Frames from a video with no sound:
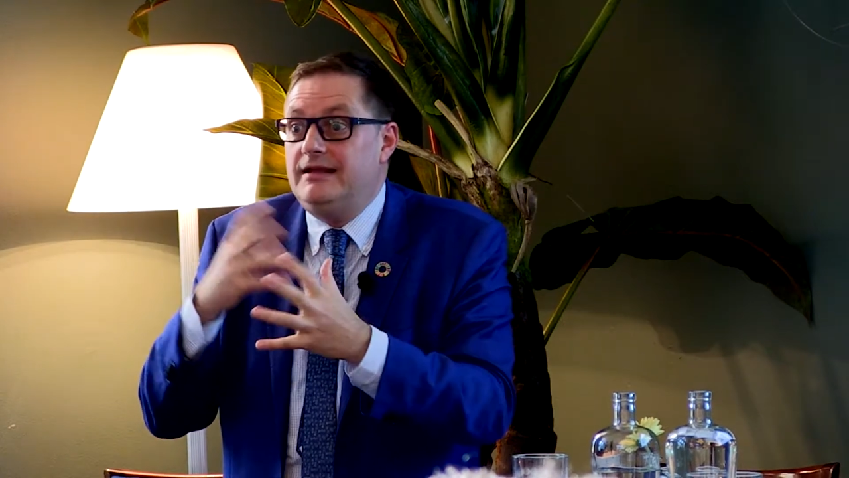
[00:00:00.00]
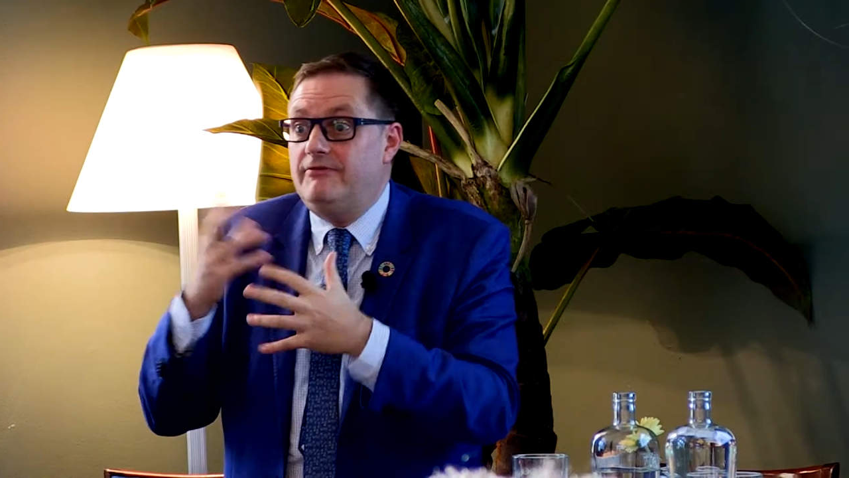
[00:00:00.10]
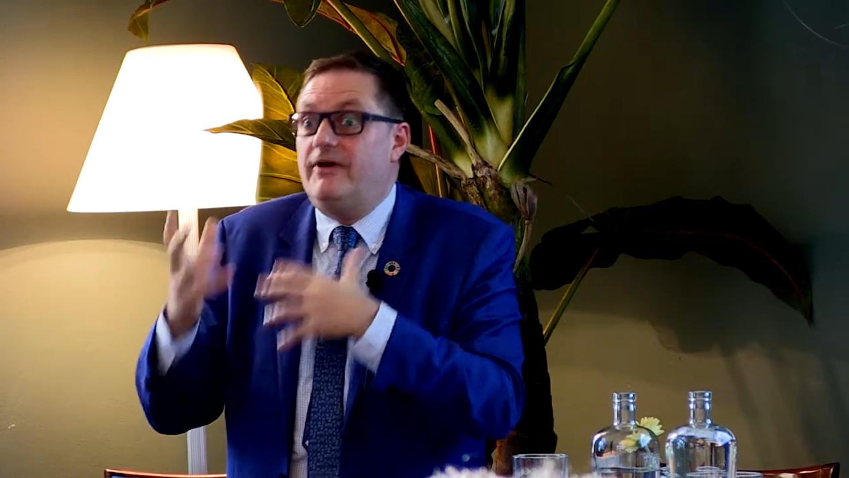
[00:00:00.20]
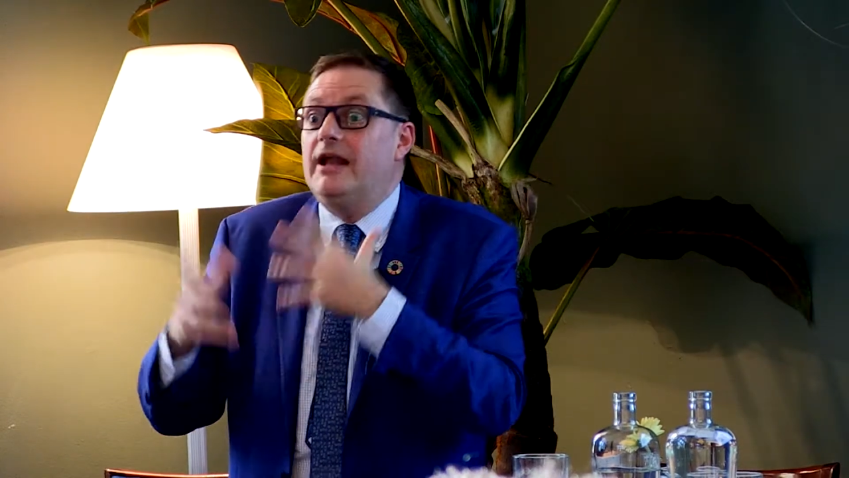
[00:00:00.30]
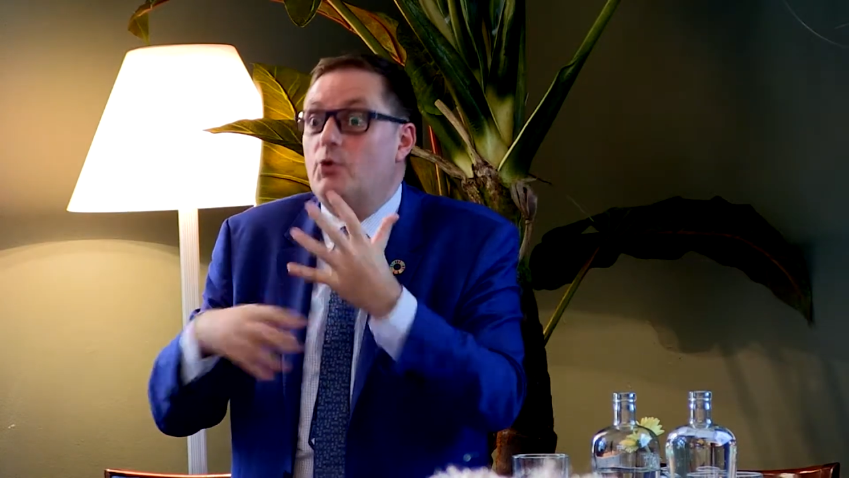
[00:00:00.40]

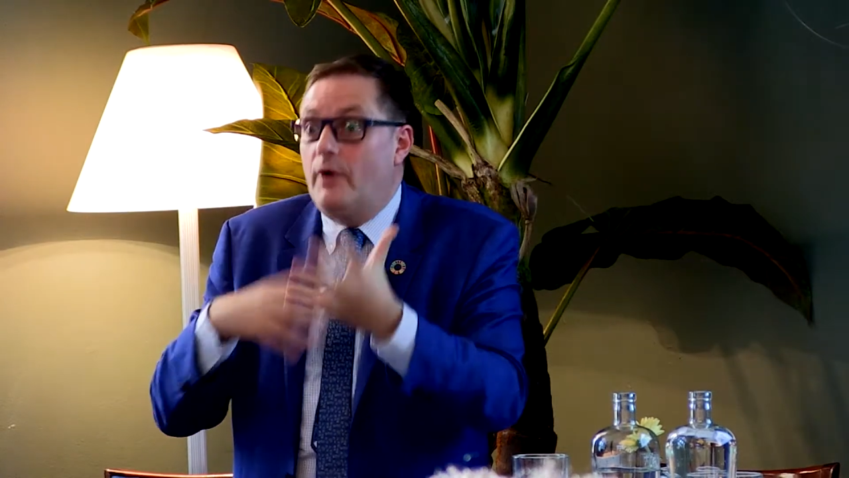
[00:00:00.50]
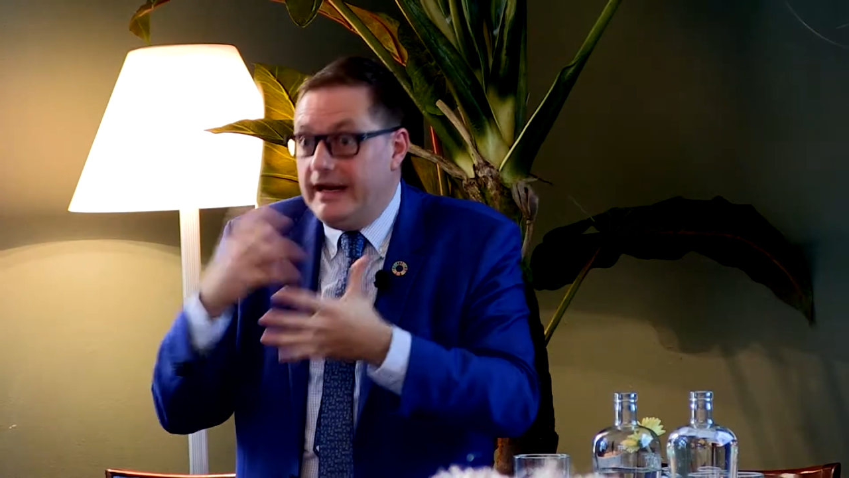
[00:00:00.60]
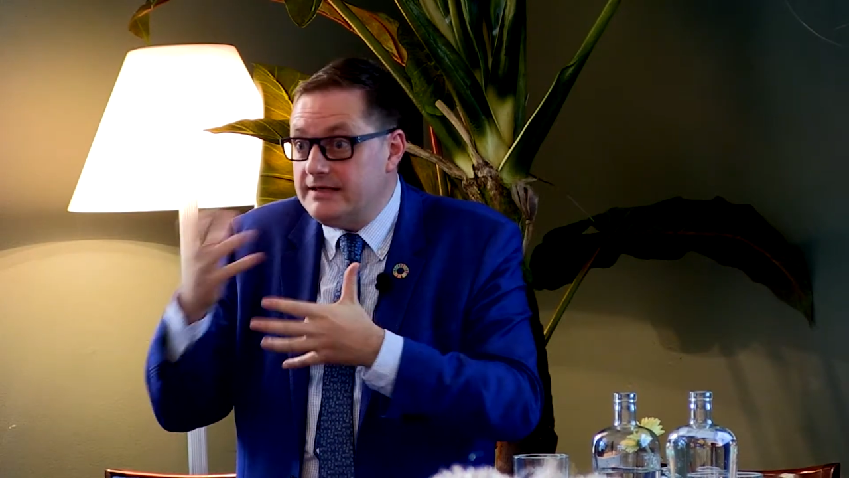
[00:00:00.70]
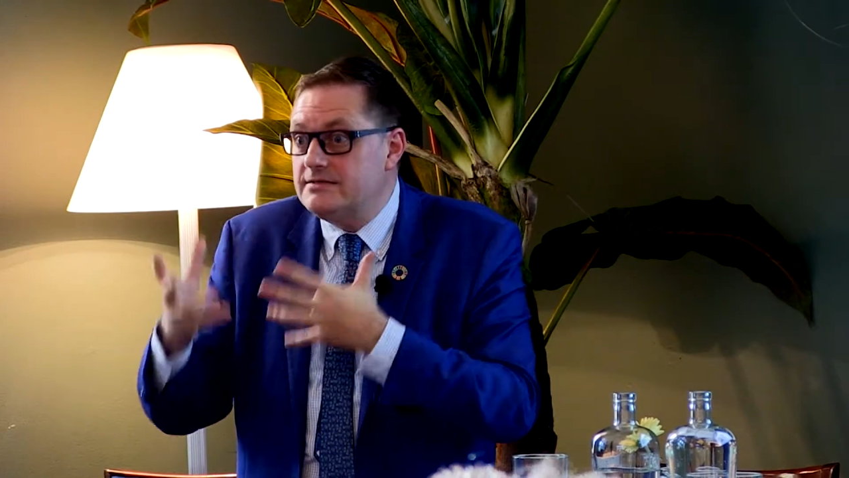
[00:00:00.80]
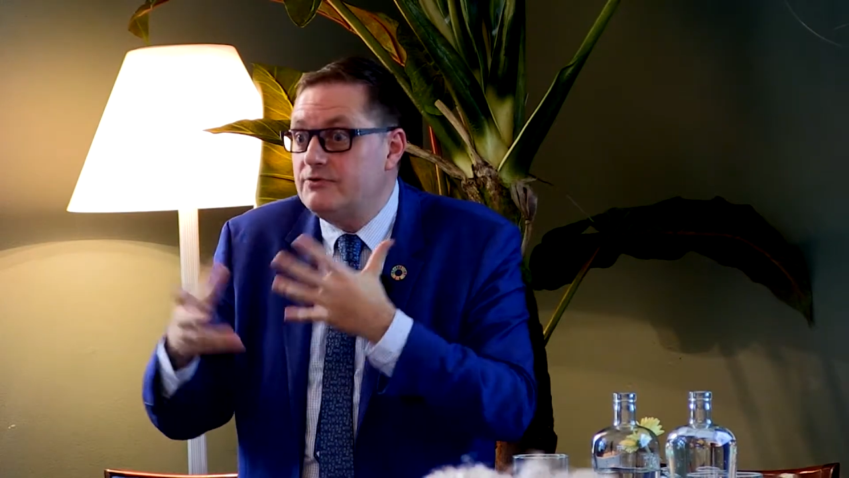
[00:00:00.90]

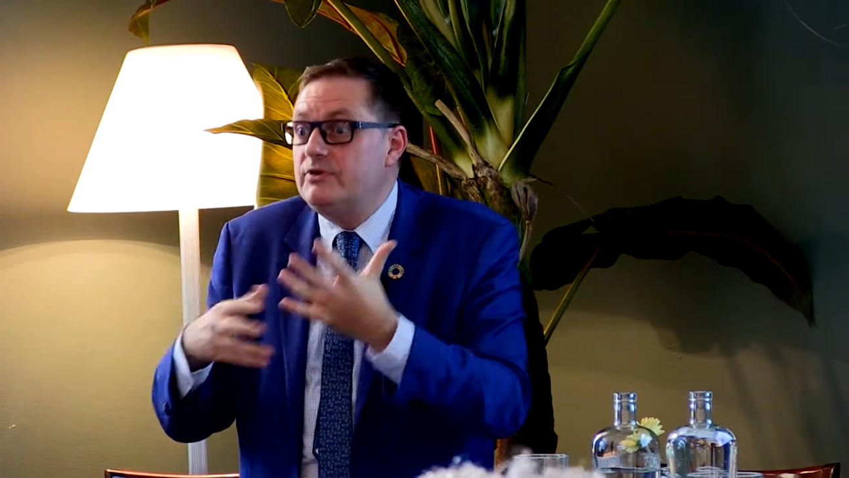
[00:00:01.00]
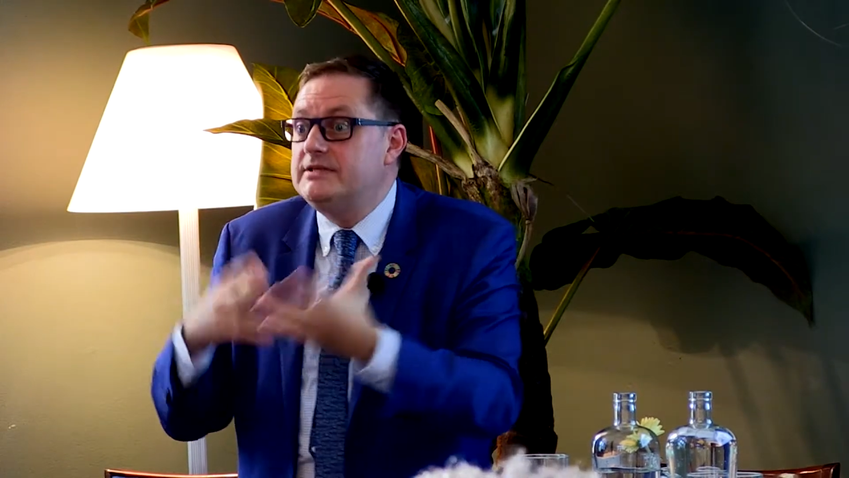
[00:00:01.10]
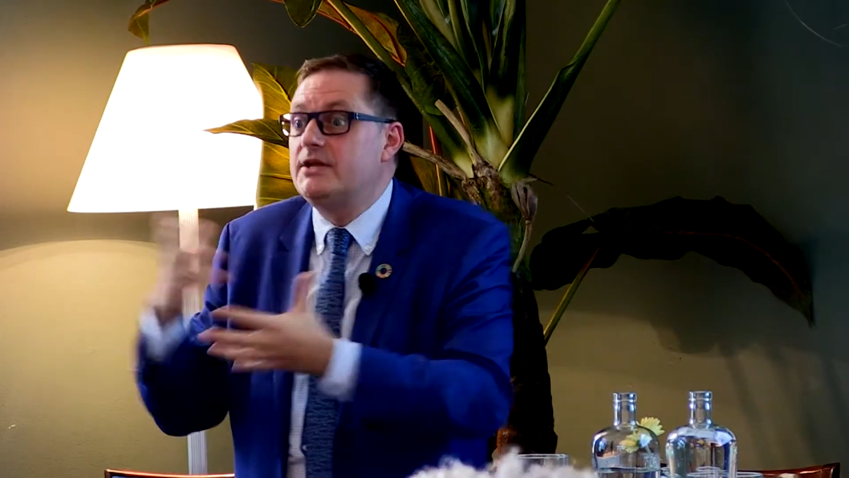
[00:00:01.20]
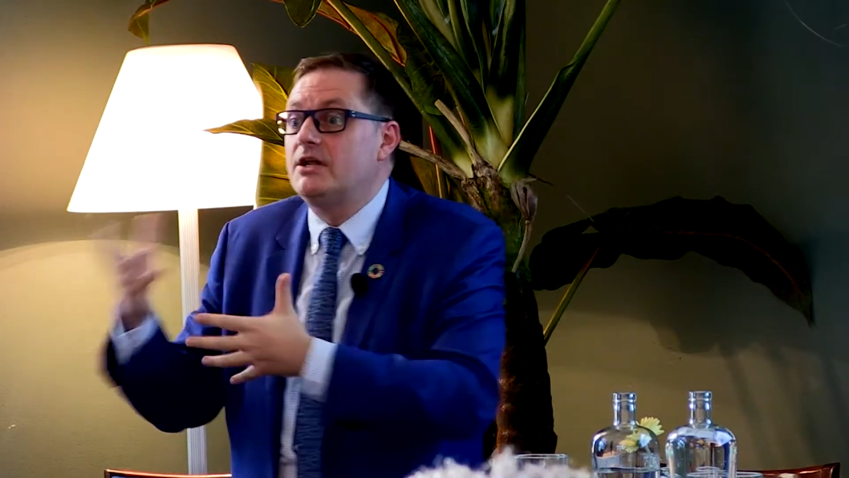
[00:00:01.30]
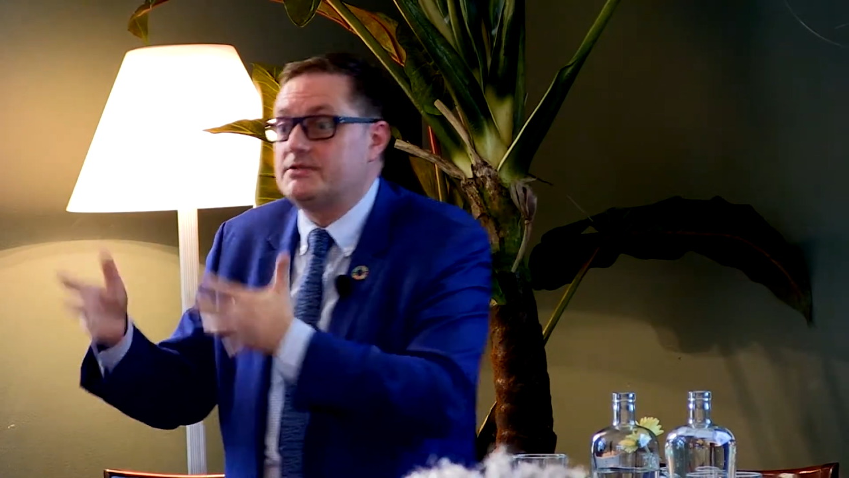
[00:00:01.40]
evaluate the
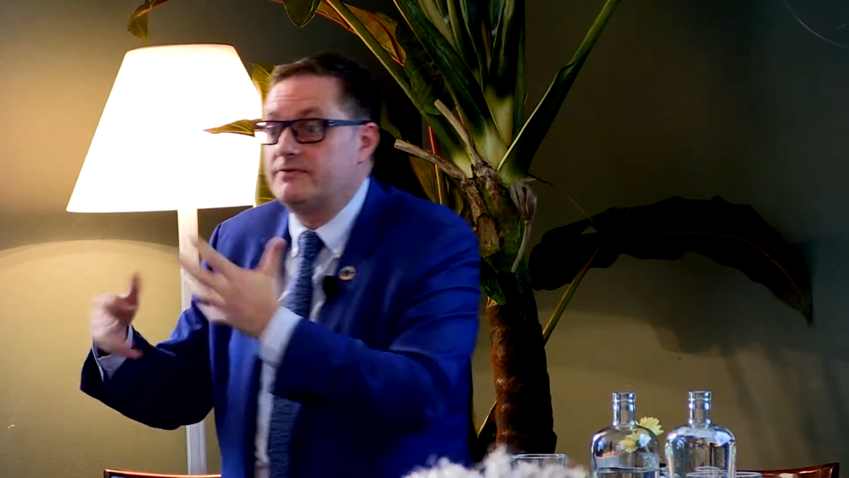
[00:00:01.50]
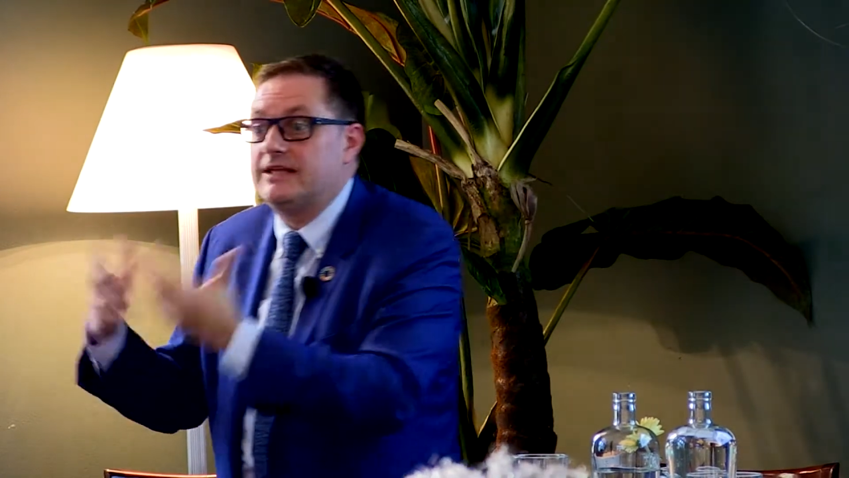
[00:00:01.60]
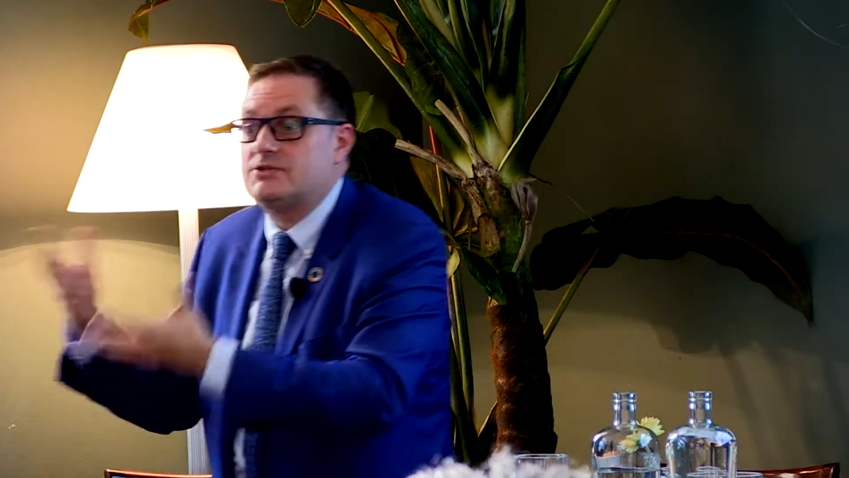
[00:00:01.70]
results of that